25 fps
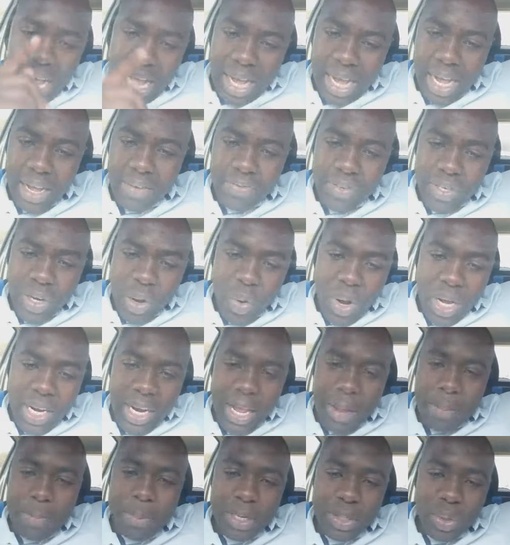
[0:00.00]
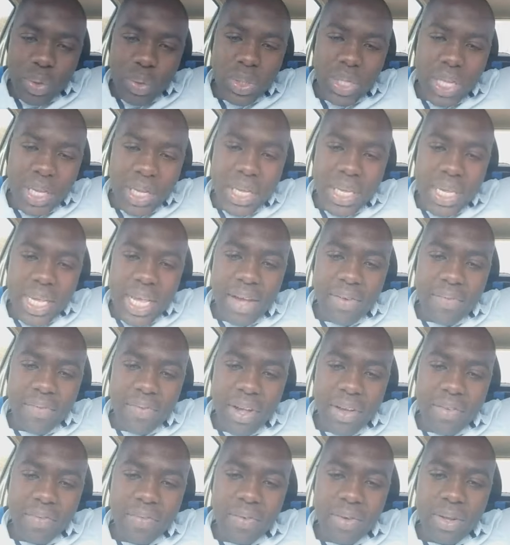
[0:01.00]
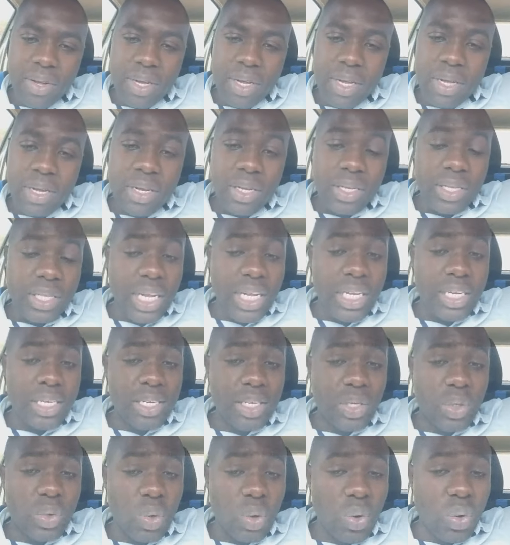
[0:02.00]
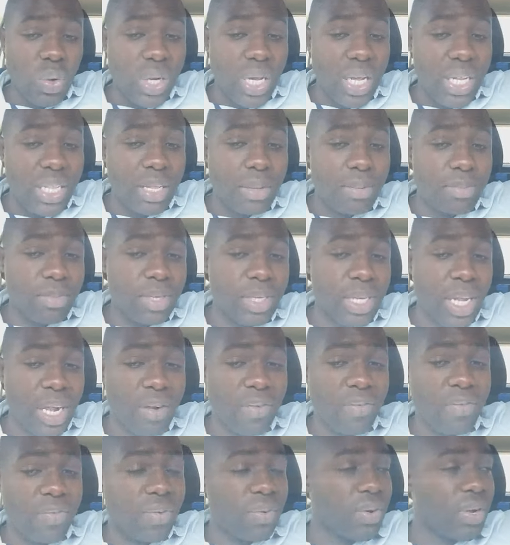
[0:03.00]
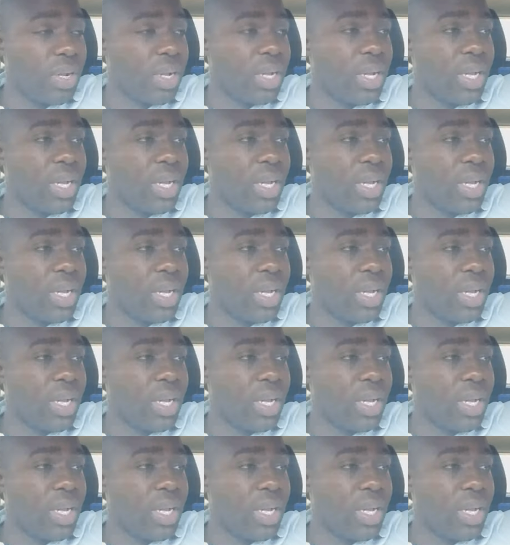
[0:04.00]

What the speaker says: After what happened to the EFF, they need to look at themselves